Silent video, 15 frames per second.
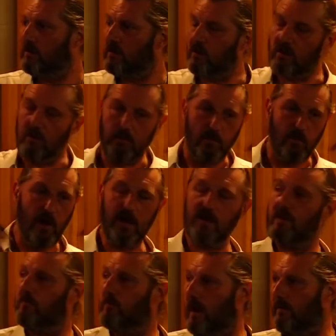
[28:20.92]
To
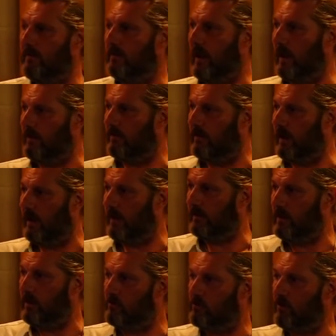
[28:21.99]
suppress rather
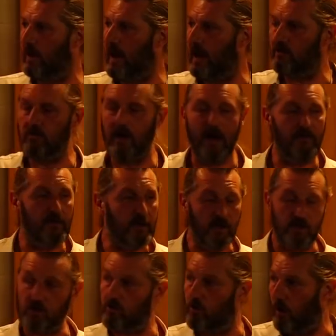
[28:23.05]
than neutralize rather than
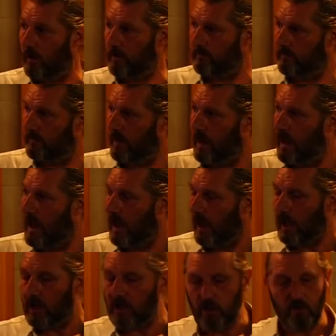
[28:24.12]
destroy.
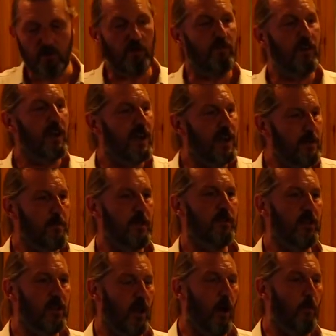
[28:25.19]
Use of
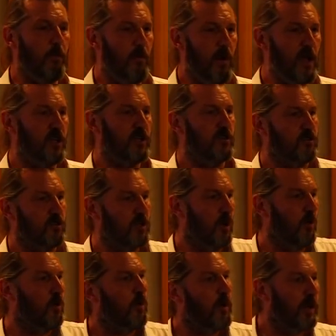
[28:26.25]
limited operations.
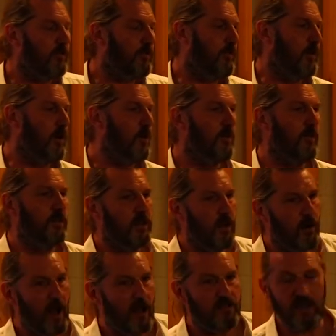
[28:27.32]
Don't go any further than
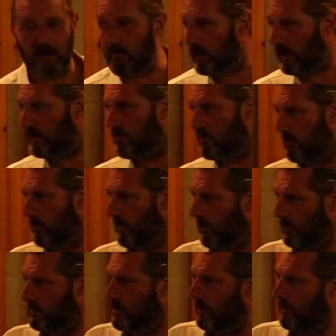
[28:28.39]
your artillery can
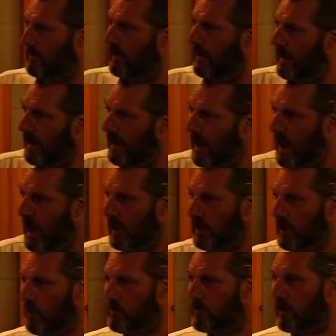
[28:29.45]
support you.
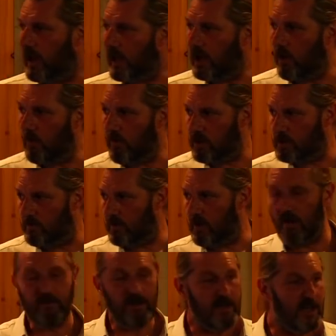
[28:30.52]
Use and
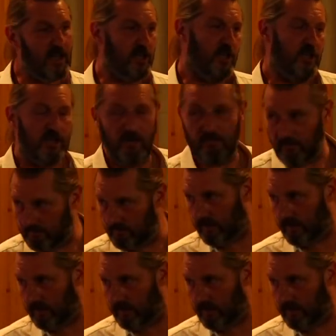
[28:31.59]
encouragement of initiative.